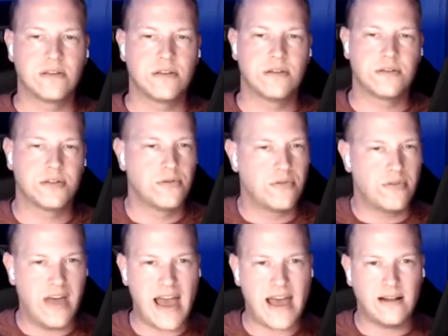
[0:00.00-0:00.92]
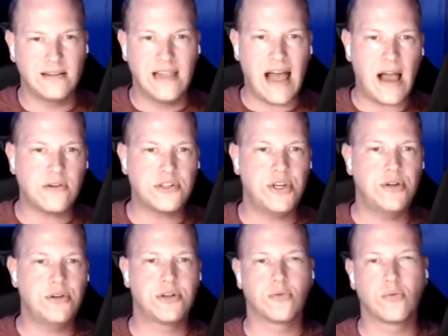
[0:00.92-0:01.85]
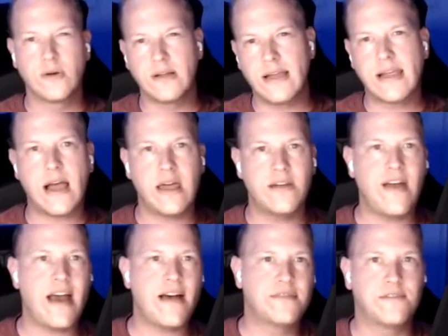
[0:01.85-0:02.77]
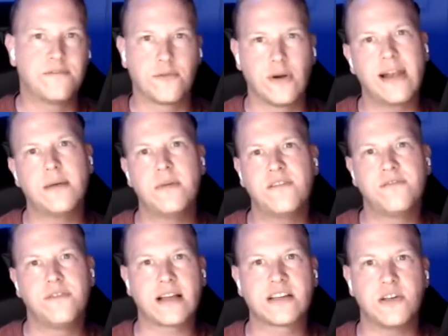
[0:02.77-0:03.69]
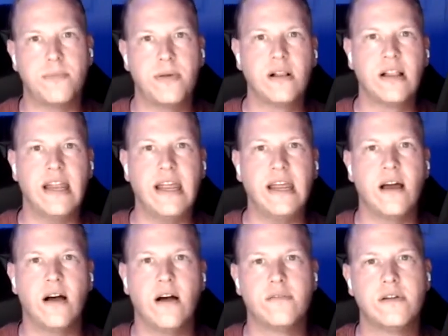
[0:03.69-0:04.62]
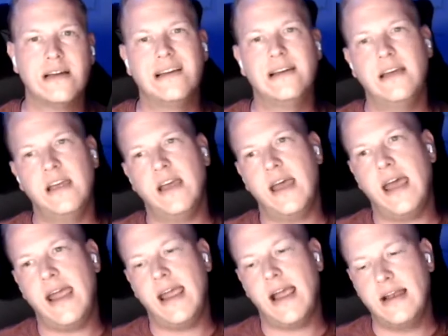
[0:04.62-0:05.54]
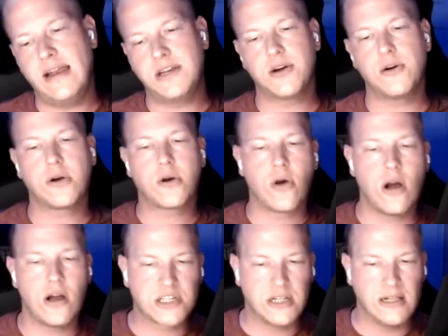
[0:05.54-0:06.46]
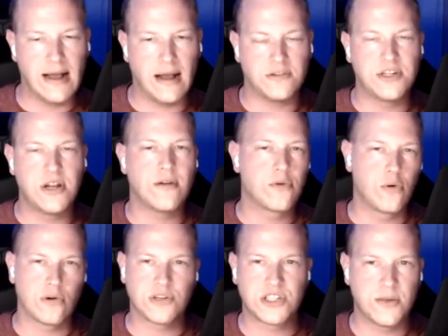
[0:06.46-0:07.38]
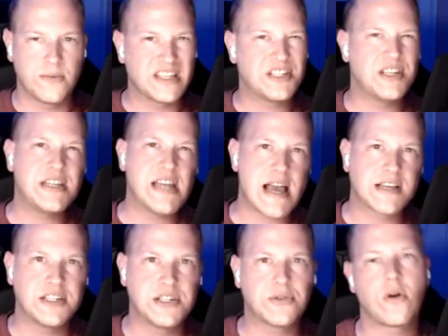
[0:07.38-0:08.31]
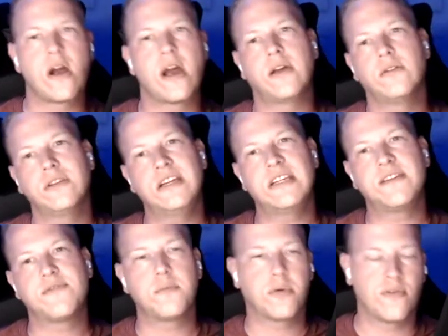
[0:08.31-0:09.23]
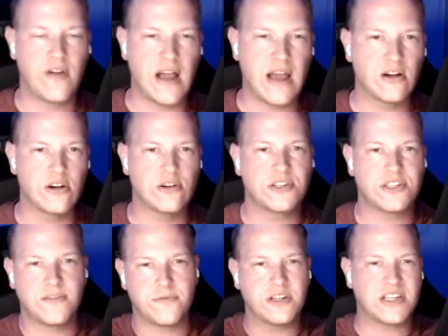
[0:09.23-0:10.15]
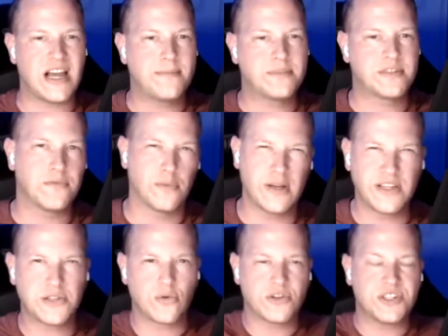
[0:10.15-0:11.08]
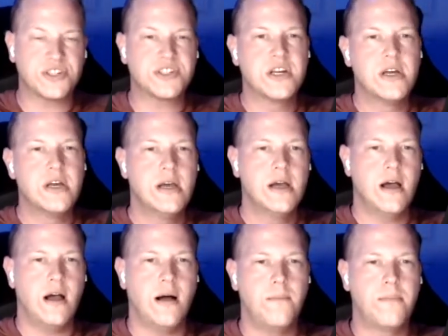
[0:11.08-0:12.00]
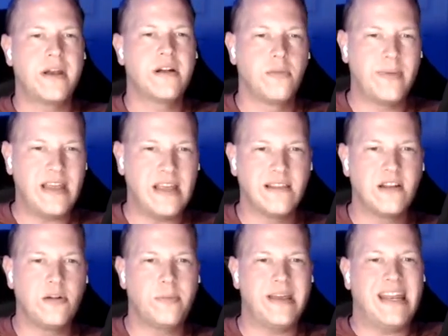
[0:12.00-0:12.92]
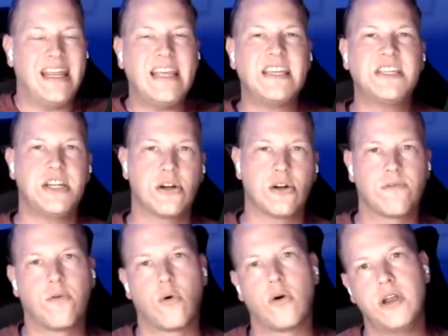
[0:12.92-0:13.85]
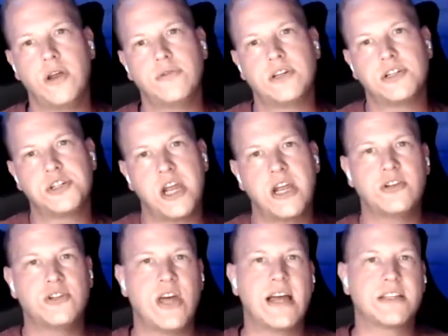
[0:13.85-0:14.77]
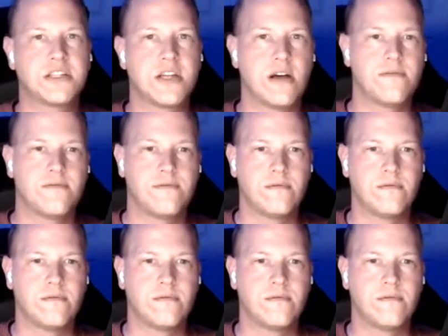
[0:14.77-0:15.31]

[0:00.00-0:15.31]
So that allows you to really kind of have the freedom and flexibility of, hey, I need to go across clouds. Now, of course, some of the syntax isn't right. You'll need different providers, different types of resources, but it'll be a little bit easier for you to change that stuff